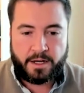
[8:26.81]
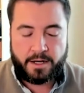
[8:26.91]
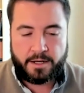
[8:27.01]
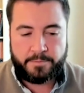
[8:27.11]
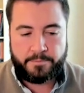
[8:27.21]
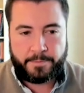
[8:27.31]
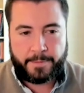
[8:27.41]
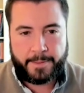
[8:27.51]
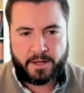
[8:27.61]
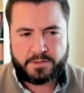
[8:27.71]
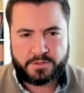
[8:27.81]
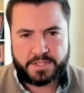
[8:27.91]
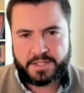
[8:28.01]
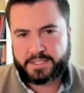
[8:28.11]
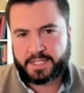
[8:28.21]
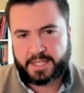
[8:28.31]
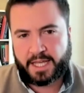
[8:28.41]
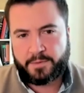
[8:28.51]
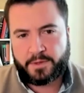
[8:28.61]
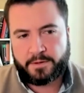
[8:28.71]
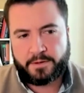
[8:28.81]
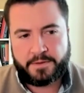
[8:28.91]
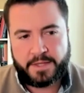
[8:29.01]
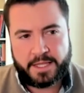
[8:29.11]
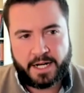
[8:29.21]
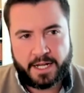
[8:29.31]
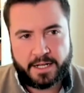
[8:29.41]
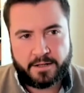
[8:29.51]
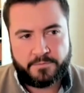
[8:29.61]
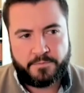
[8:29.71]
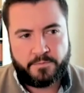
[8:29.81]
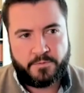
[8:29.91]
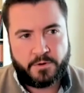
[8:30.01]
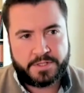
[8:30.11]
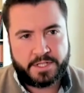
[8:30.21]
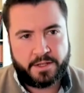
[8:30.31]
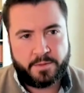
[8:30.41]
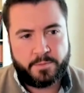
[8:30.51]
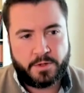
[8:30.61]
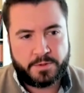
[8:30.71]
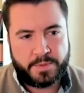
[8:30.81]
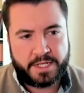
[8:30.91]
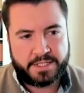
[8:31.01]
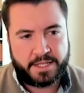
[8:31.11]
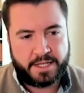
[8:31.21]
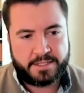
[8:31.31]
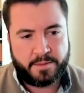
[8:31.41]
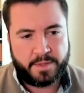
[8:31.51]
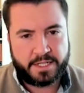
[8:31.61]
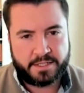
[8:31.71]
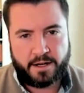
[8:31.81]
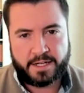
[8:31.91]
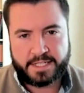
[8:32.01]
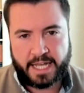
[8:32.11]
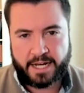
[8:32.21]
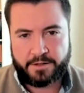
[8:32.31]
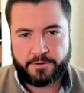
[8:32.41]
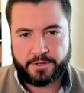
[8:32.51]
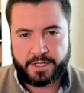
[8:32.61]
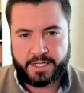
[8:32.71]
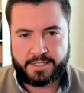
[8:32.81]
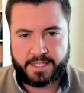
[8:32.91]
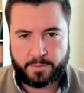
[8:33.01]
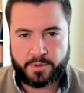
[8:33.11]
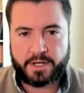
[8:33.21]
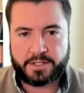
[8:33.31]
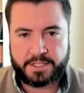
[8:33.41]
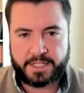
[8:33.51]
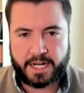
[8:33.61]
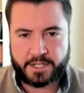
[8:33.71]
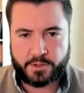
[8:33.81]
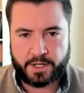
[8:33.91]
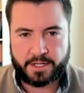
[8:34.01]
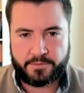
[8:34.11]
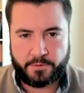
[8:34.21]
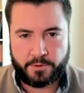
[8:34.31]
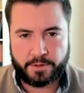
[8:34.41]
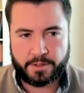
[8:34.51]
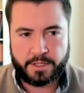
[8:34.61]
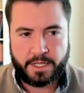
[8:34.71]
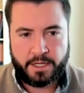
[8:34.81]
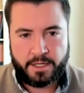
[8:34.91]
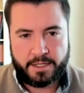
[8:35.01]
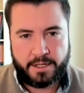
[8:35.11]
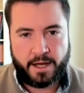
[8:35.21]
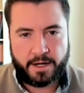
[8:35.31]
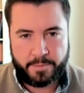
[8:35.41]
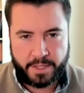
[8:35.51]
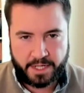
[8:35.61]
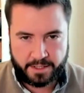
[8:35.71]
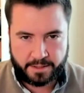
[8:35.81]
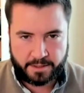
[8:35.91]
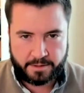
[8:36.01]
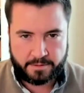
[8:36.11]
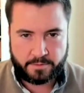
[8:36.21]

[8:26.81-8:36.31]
Um, all sorts of things like that. The the thing that I focused on the most, because I think it's the biggest cost category, is that production tax credit for non-emitting